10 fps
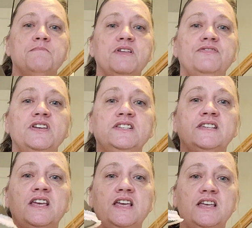
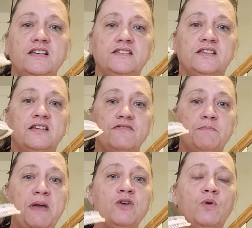This is the
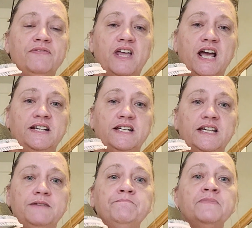pink one that I
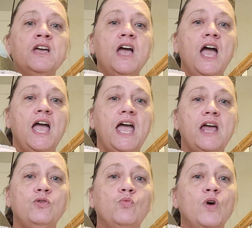did.
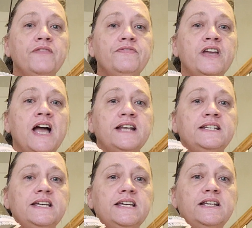And one thing I
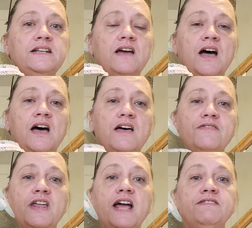did
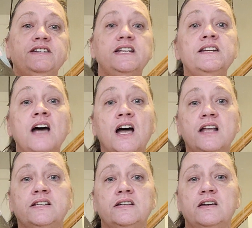that I did
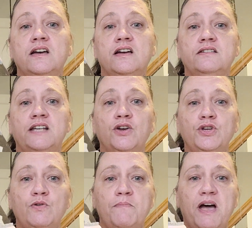not tell
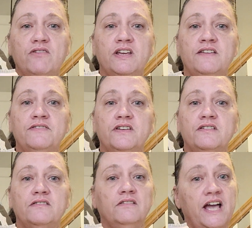you about in
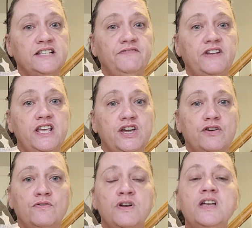the last
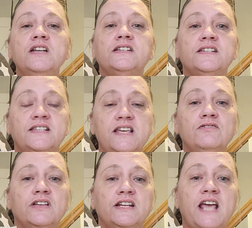video to
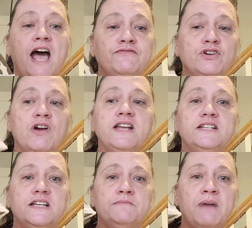seal it, after I
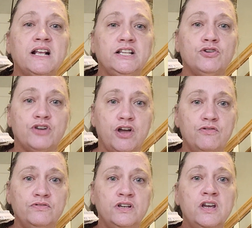did my clear
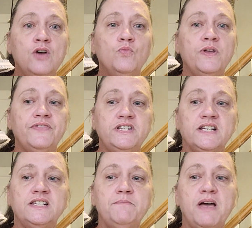coat with the
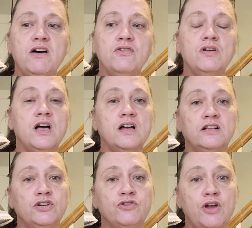Dixie Belle
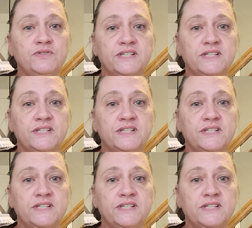clear coat